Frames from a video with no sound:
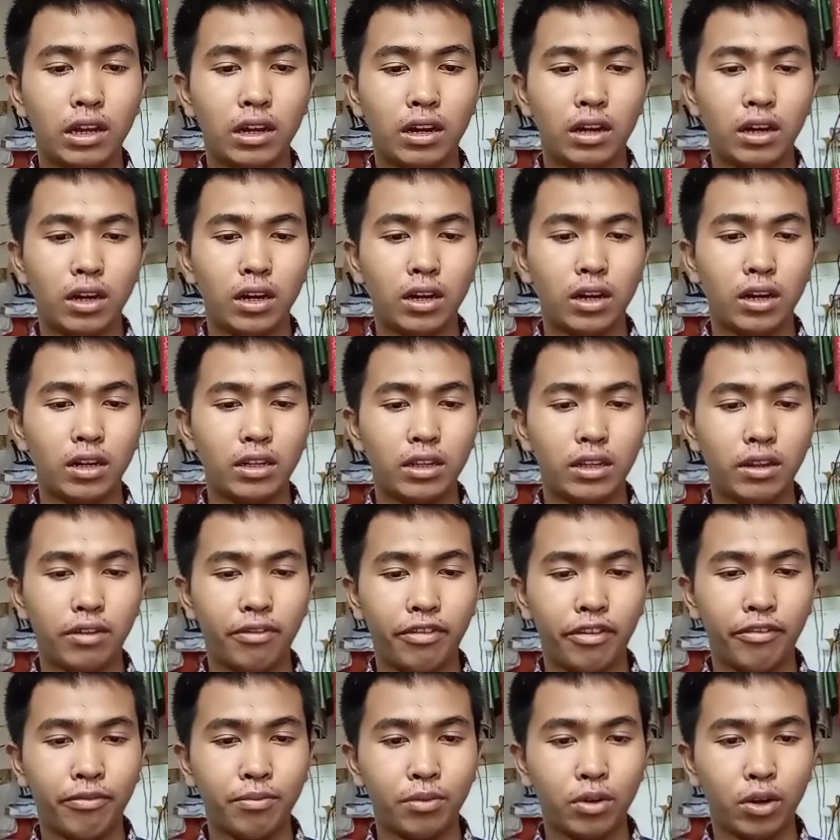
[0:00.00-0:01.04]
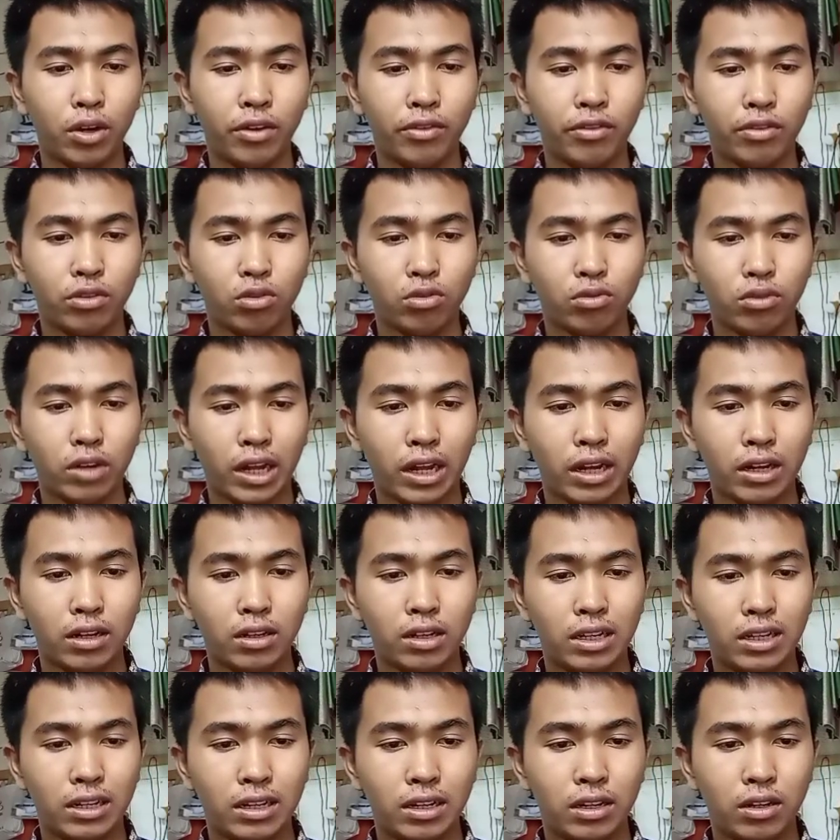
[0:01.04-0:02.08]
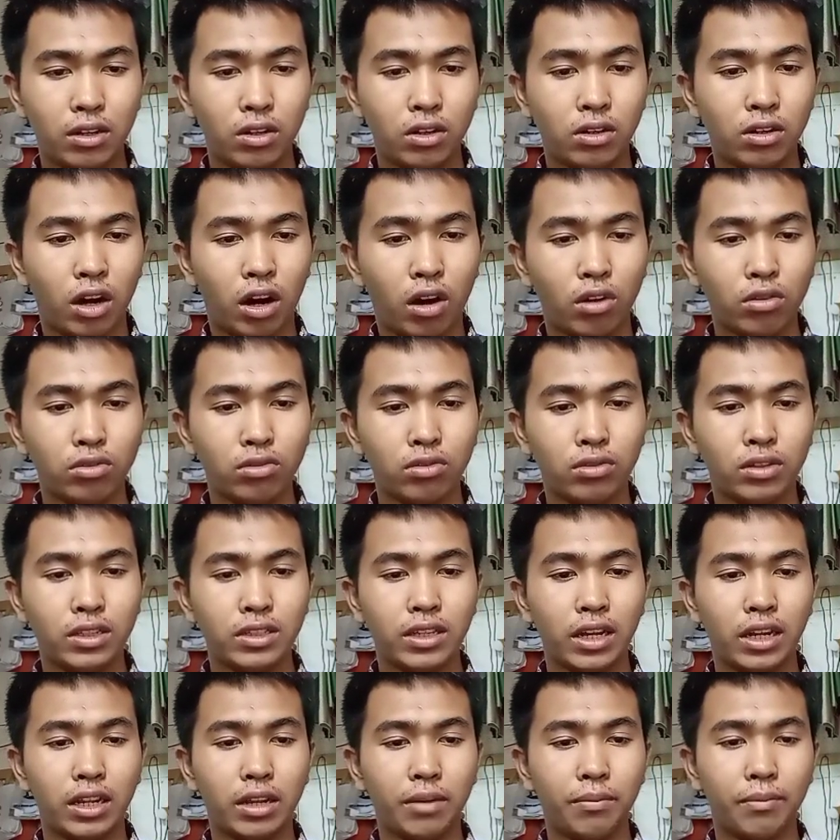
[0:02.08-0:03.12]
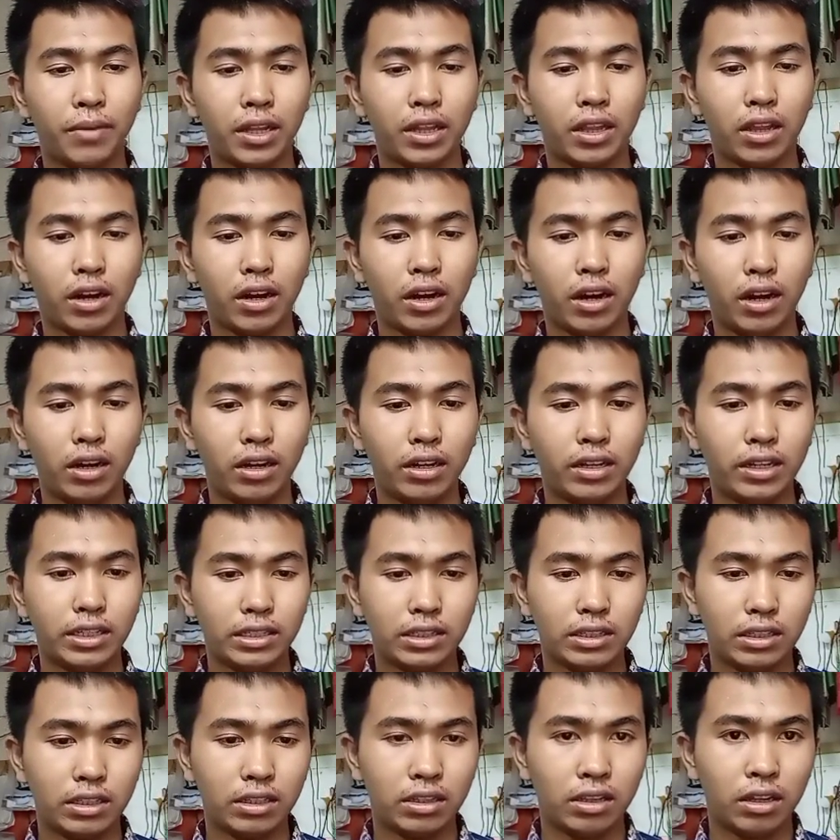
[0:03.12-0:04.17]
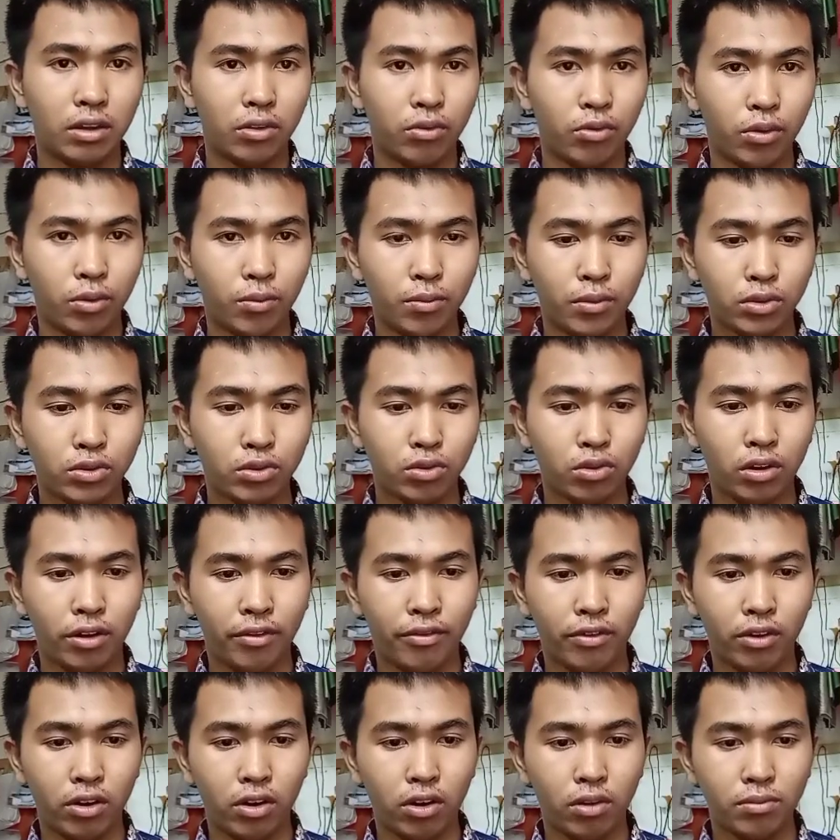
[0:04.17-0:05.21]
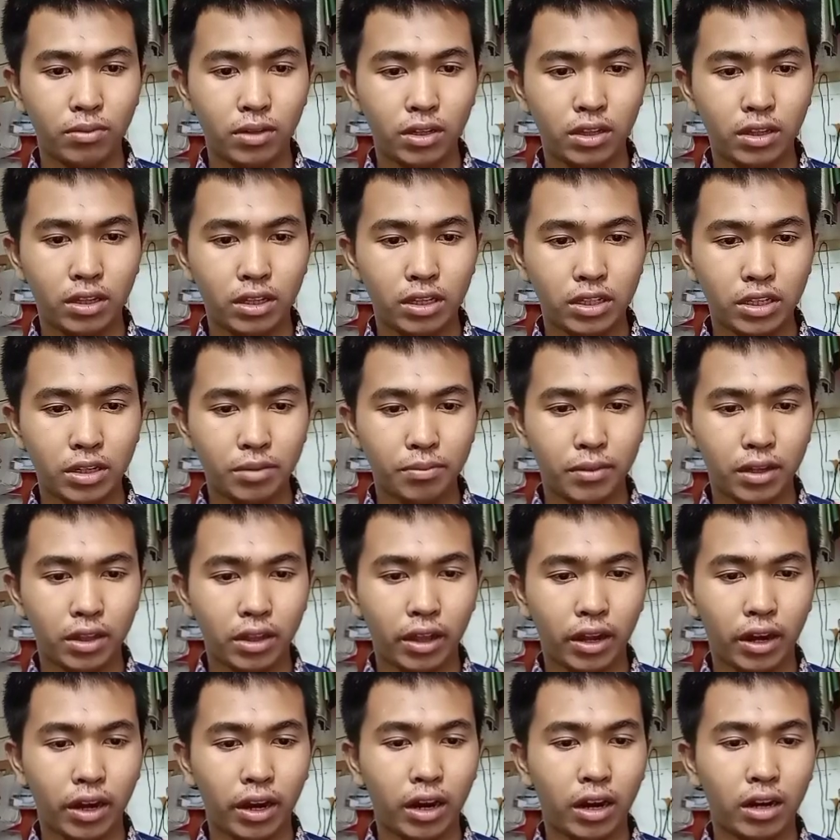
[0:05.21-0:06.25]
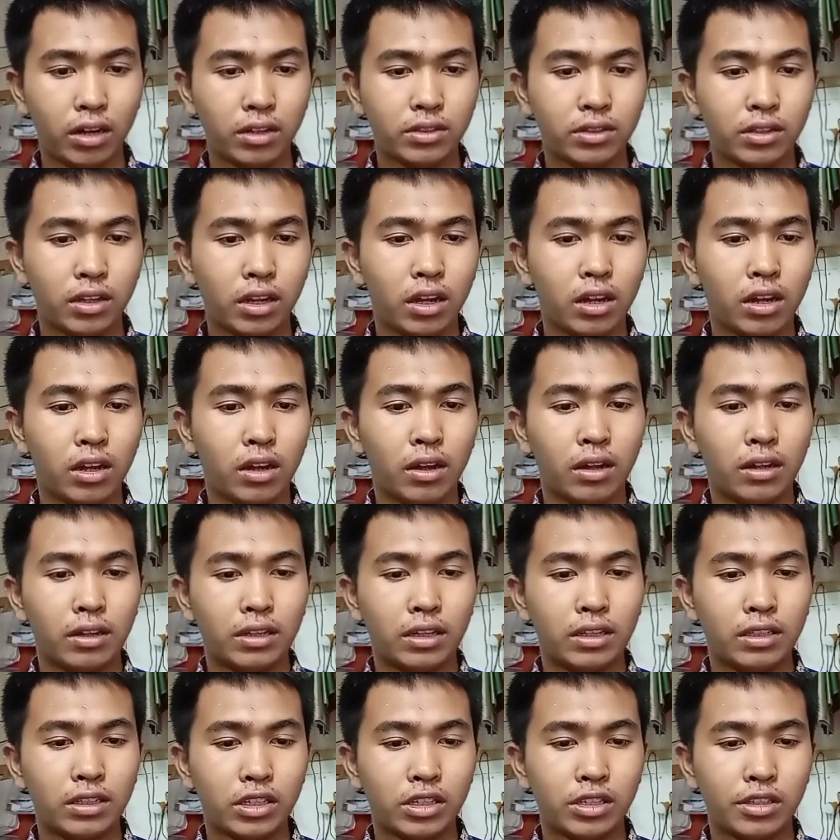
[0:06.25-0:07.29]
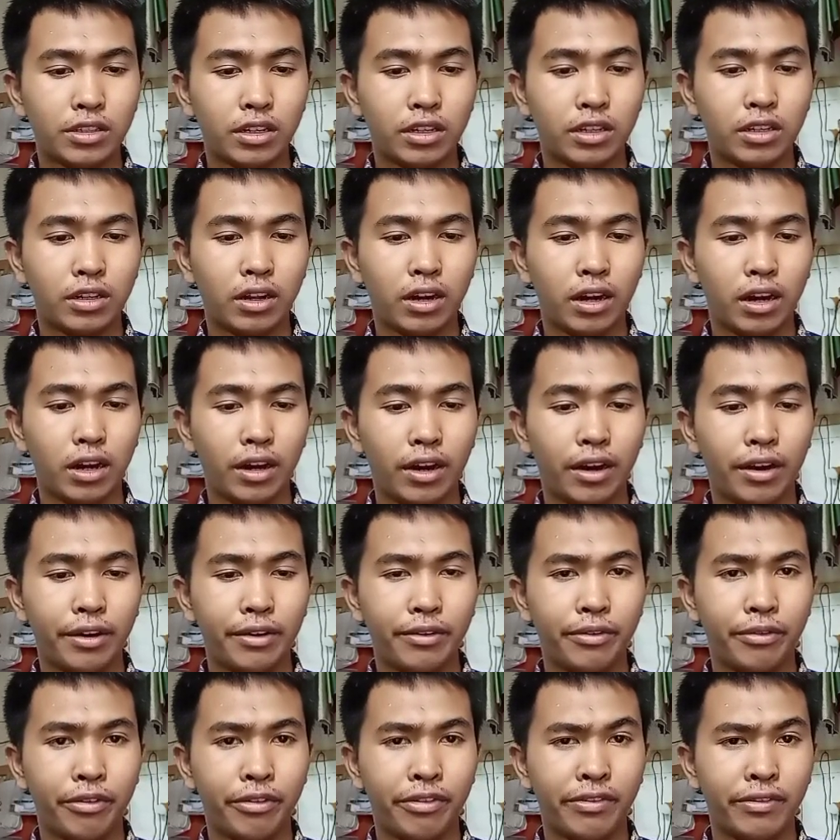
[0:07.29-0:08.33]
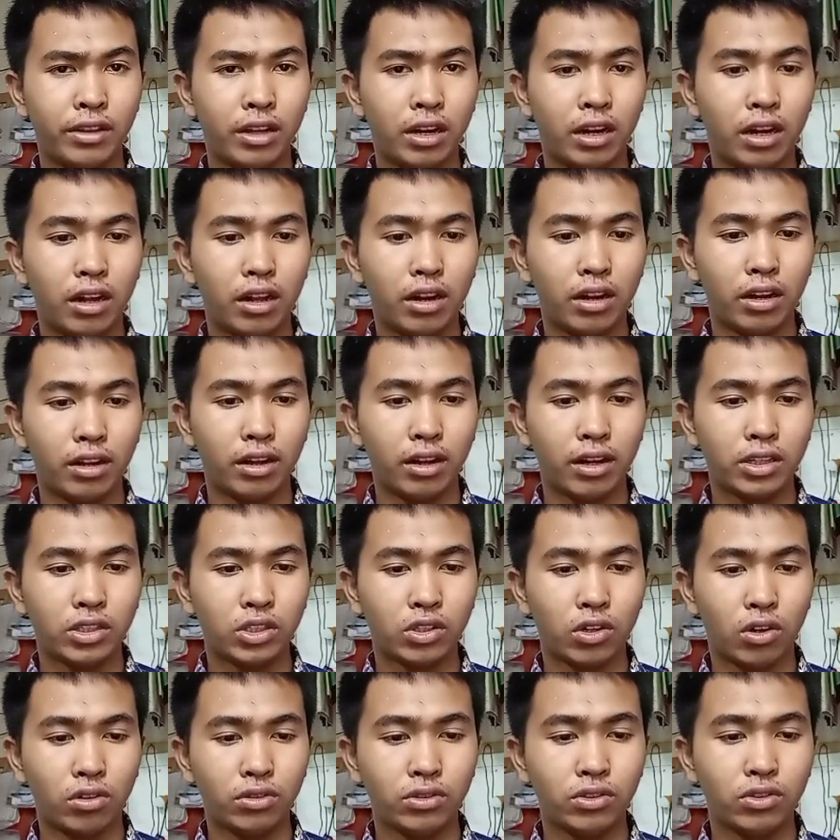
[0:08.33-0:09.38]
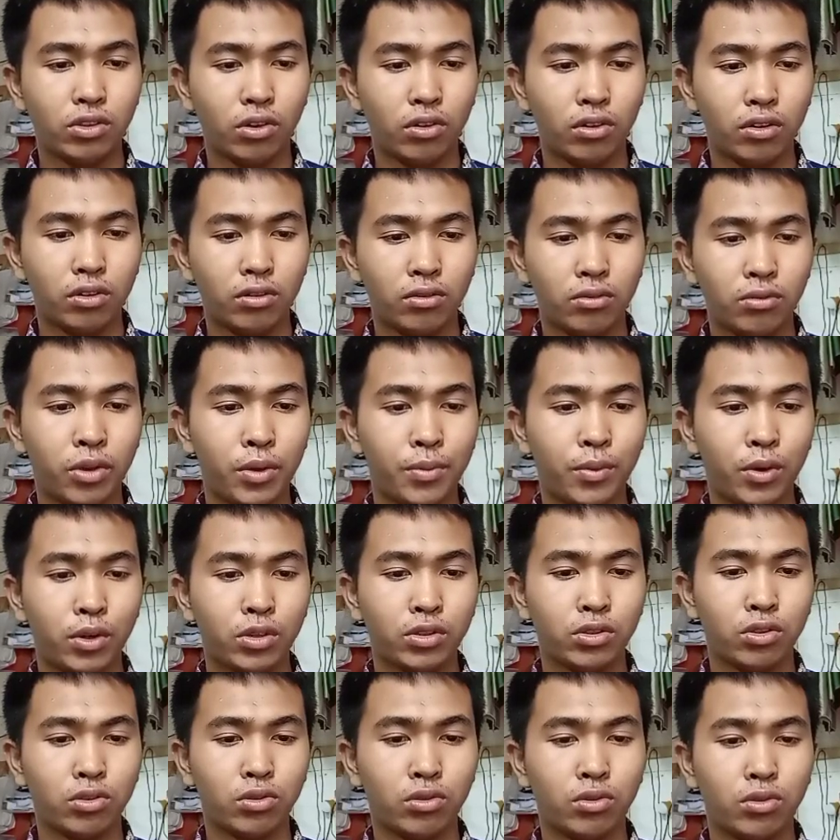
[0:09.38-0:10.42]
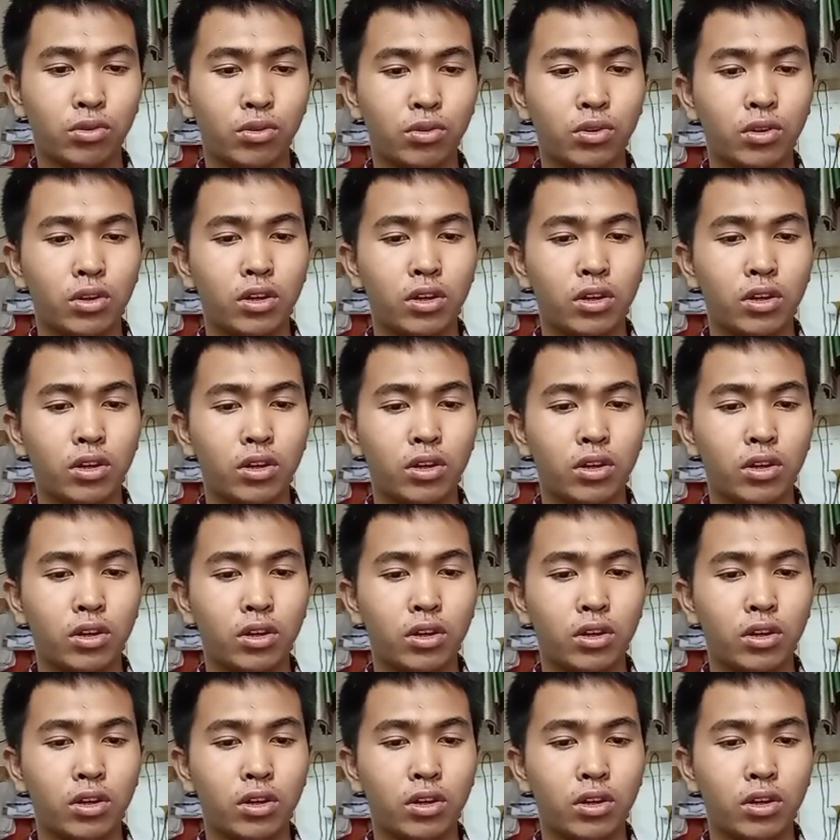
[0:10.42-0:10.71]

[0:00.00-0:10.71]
The fifth point to how to design the material is we must to develop the teaching materials. This is related with the learning resource, so we must to